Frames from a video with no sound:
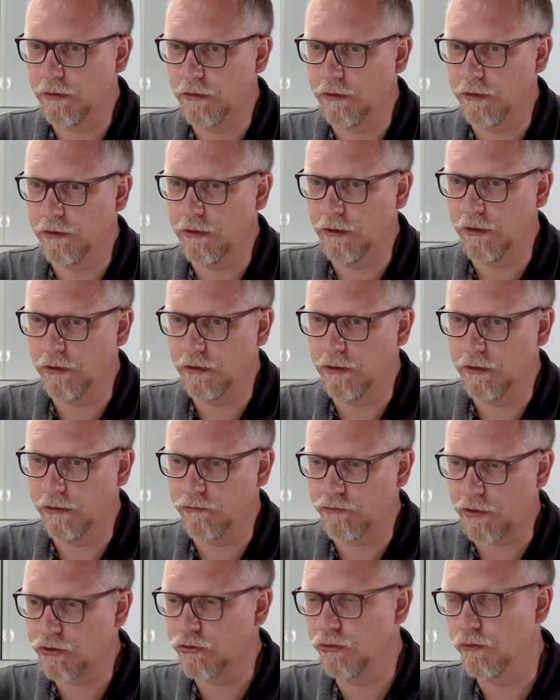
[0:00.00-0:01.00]

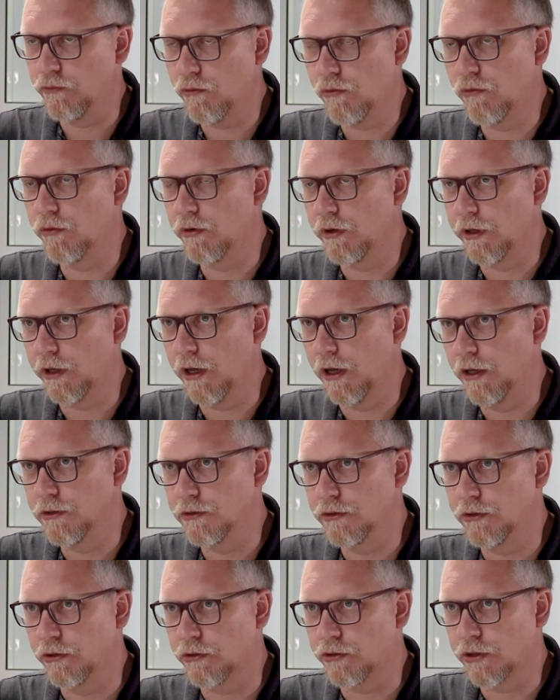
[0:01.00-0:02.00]
the Russian war
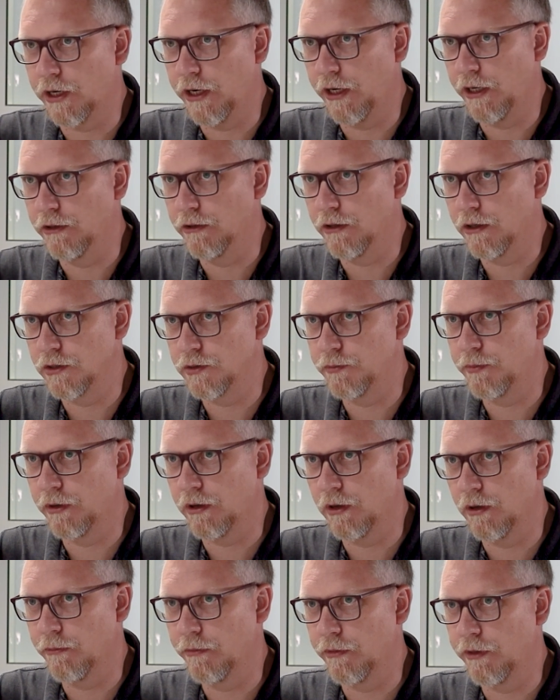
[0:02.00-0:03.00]
against Ukraine has
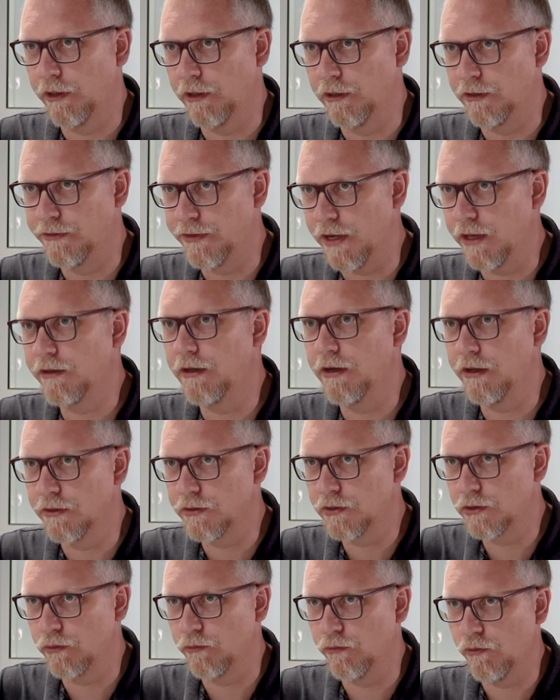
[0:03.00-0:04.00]
become the
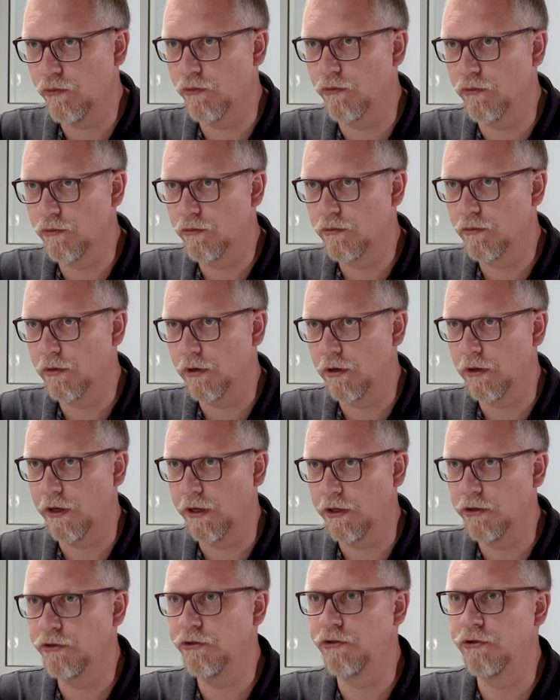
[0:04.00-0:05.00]
deadliest war
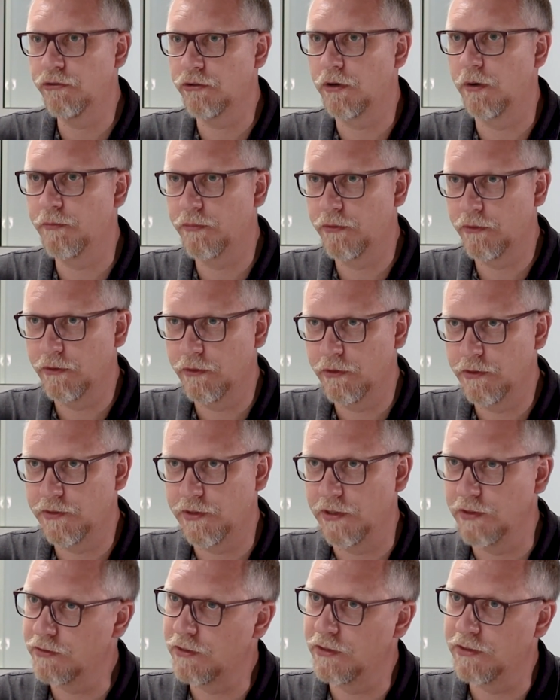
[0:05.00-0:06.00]
in Europe
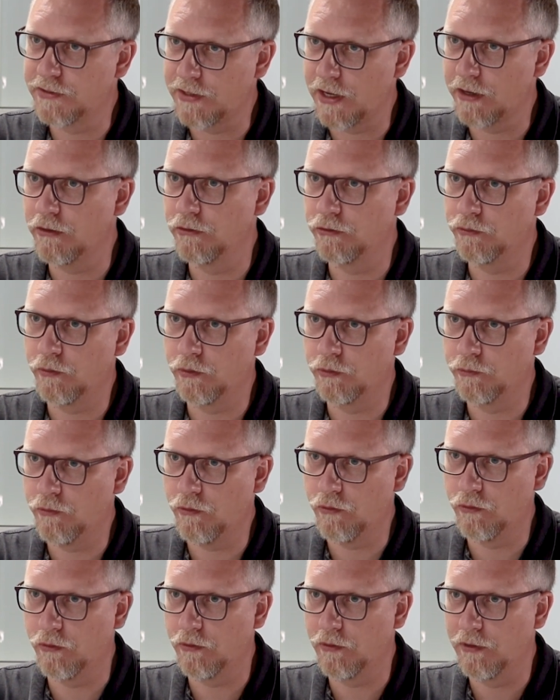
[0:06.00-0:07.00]
since the Second World
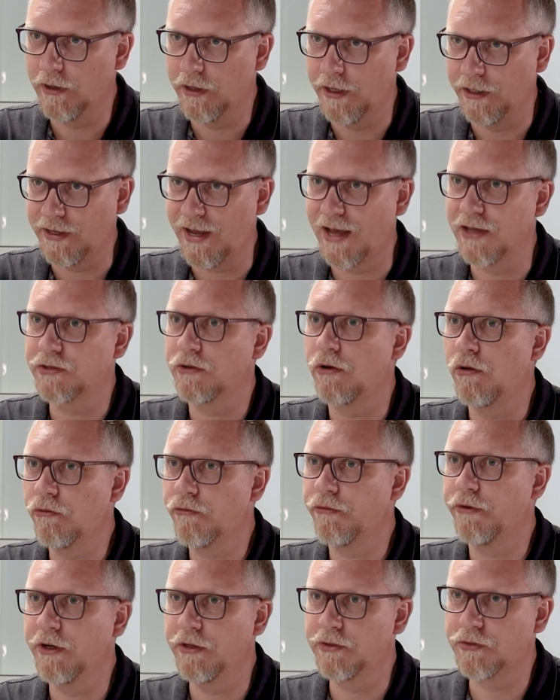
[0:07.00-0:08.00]
War. It has
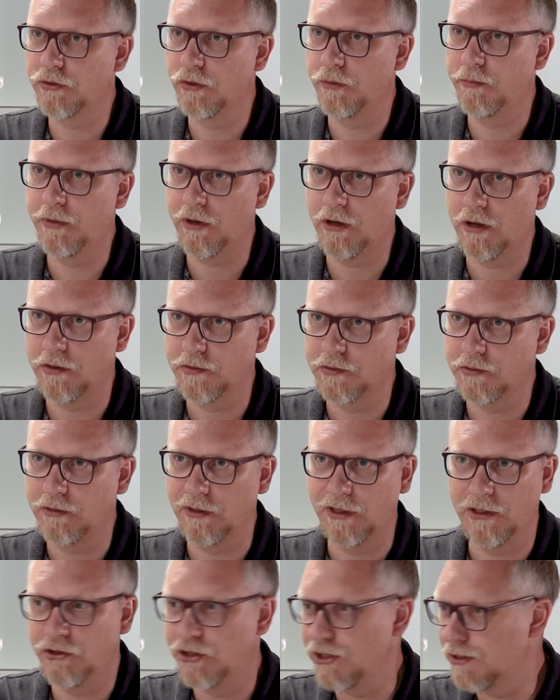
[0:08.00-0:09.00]
already
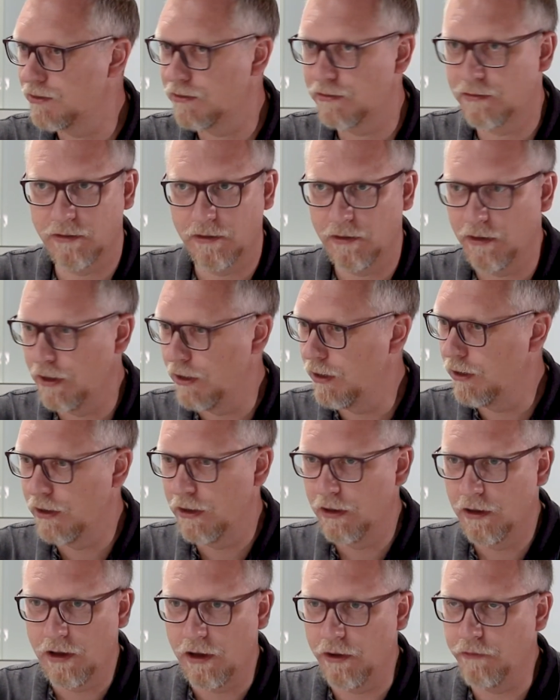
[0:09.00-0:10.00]
surpassed, in just
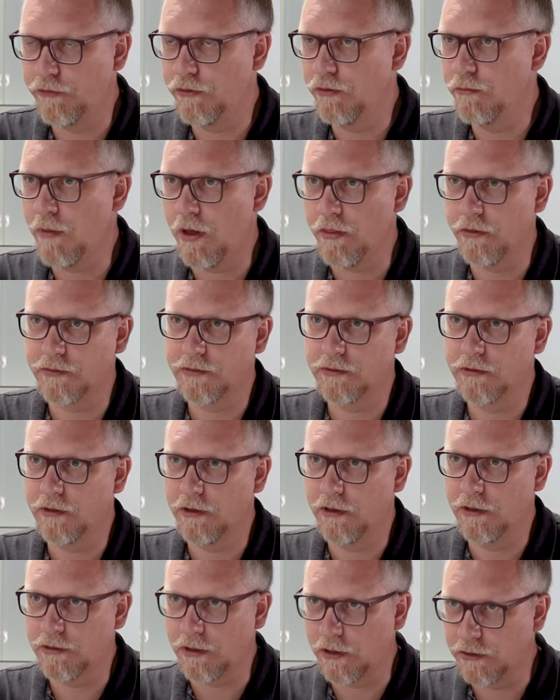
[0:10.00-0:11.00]
a few months,
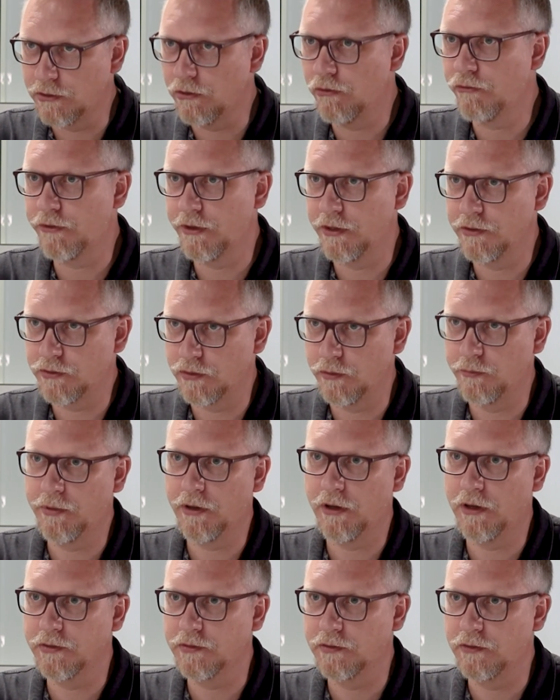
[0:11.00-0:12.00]
it has already
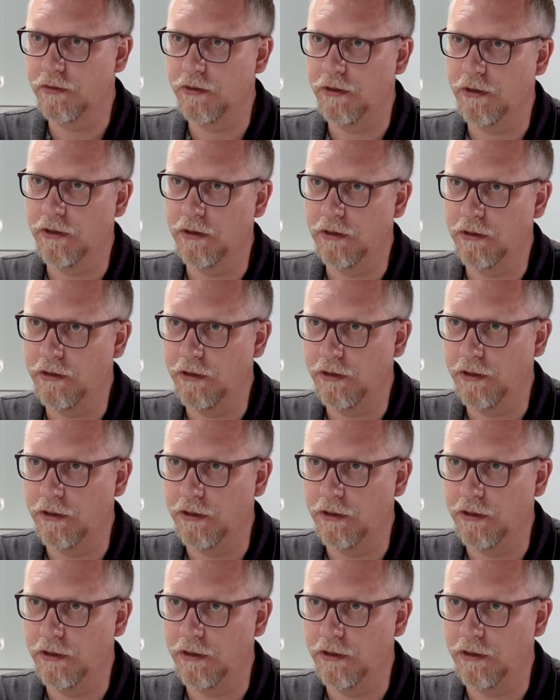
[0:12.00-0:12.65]
surpassed the